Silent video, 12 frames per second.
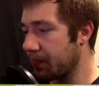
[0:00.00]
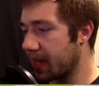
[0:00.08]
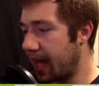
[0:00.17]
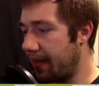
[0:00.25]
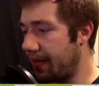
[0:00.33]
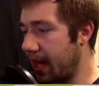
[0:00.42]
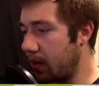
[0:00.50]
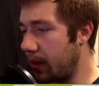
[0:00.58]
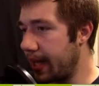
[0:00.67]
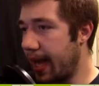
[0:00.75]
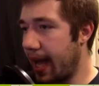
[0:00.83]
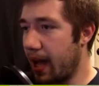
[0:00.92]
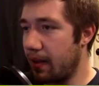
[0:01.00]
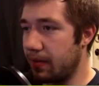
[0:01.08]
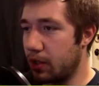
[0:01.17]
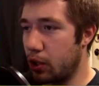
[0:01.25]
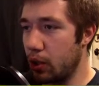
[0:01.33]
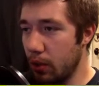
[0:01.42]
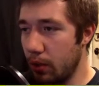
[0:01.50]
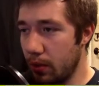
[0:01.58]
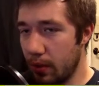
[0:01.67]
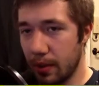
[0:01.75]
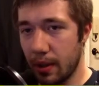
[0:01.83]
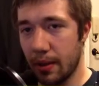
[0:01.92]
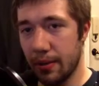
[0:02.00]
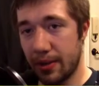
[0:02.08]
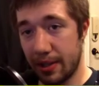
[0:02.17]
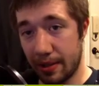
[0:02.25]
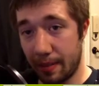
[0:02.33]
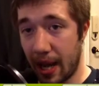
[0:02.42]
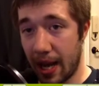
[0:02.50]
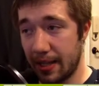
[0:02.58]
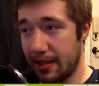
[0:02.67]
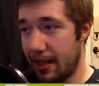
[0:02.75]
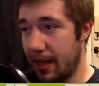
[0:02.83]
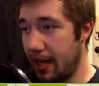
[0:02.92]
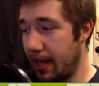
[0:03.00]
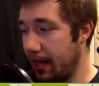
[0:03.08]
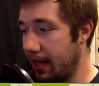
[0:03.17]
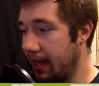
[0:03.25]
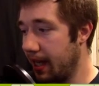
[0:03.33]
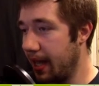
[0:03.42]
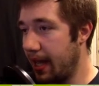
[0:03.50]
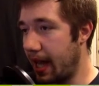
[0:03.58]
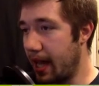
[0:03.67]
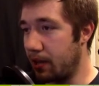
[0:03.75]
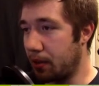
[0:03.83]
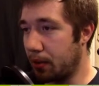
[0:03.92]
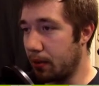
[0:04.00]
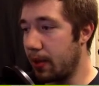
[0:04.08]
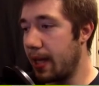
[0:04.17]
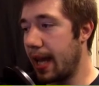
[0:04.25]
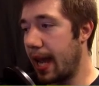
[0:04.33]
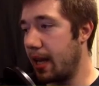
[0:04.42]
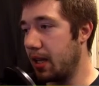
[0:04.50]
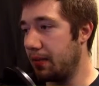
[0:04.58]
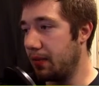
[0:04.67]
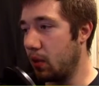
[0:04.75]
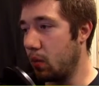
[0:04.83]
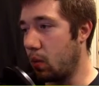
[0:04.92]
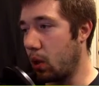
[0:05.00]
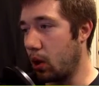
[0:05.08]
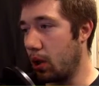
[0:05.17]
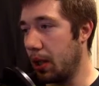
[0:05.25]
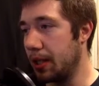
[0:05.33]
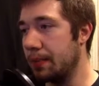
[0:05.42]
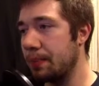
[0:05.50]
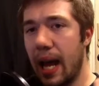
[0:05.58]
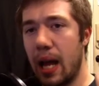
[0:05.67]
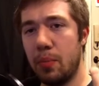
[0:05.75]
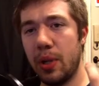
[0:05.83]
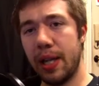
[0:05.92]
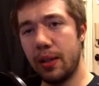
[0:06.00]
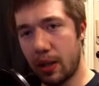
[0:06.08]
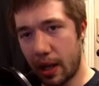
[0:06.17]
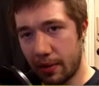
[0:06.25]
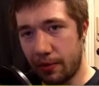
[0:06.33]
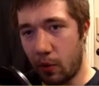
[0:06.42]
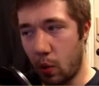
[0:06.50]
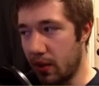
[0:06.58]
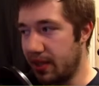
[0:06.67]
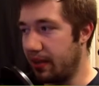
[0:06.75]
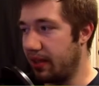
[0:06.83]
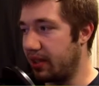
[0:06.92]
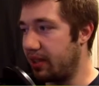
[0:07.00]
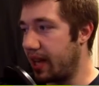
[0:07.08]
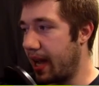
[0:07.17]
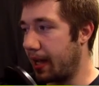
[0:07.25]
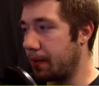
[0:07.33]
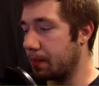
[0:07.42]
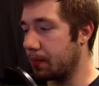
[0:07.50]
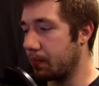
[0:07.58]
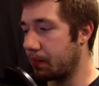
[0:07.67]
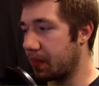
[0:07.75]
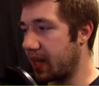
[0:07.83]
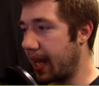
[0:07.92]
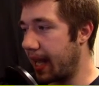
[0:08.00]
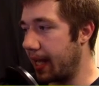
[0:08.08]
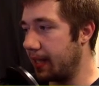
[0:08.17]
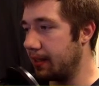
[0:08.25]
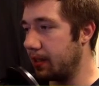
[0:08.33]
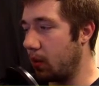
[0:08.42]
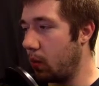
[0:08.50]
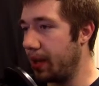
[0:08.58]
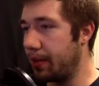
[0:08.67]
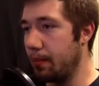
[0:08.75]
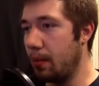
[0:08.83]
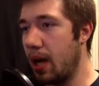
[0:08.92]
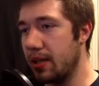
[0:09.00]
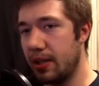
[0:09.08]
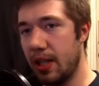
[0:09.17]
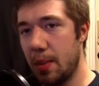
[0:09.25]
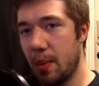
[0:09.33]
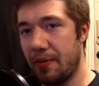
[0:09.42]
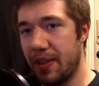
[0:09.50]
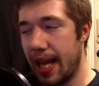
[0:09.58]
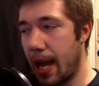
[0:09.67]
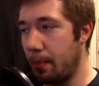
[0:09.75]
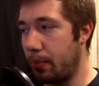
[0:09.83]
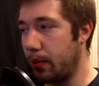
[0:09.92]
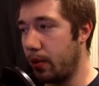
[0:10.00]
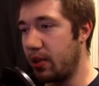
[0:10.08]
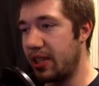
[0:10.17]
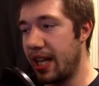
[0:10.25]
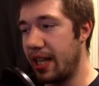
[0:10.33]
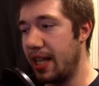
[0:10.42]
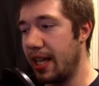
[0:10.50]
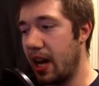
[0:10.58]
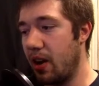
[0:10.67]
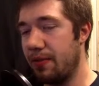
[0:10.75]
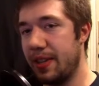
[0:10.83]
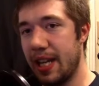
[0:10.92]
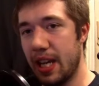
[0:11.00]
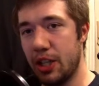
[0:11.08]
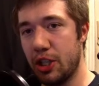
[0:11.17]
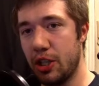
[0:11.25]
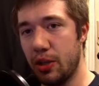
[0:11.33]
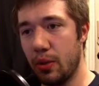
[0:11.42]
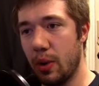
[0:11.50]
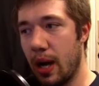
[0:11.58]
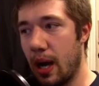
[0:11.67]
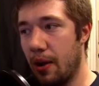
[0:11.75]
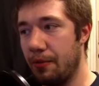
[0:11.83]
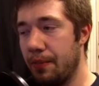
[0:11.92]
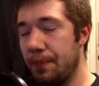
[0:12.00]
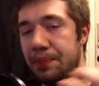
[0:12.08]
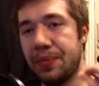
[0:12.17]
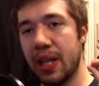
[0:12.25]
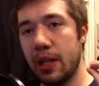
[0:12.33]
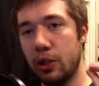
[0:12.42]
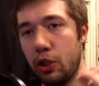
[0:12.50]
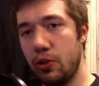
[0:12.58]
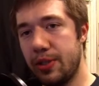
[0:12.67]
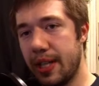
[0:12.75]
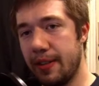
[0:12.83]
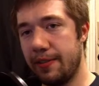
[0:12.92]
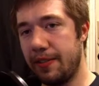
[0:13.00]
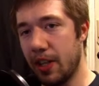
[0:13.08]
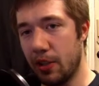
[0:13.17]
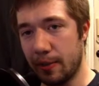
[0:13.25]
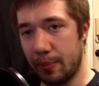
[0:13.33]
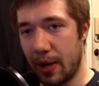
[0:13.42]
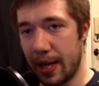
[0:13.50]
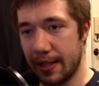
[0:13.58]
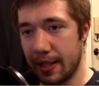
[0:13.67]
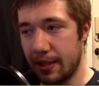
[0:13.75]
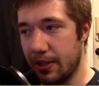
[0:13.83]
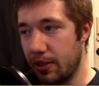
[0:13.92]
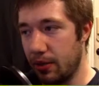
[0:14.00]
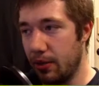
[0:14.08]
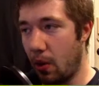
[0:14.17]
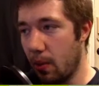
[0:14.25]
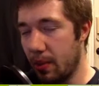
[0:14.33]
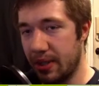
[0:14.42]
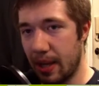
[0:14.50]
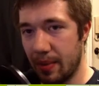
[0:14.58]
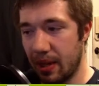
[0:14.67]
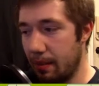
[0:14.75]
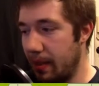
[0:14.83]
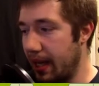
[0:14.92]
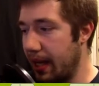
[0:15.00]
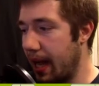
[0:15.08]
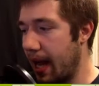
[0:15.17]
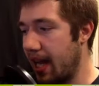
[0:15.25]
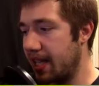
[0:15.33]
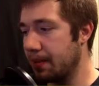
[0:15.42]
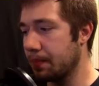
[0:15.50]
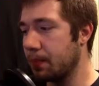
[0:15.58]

And then we have 2 of the Demised King and 3 End of the World. I play a lot of 4s in this deck, and with Mausoleum of the Emperor taking care of the issue of losing field presence to normal summon the big guys,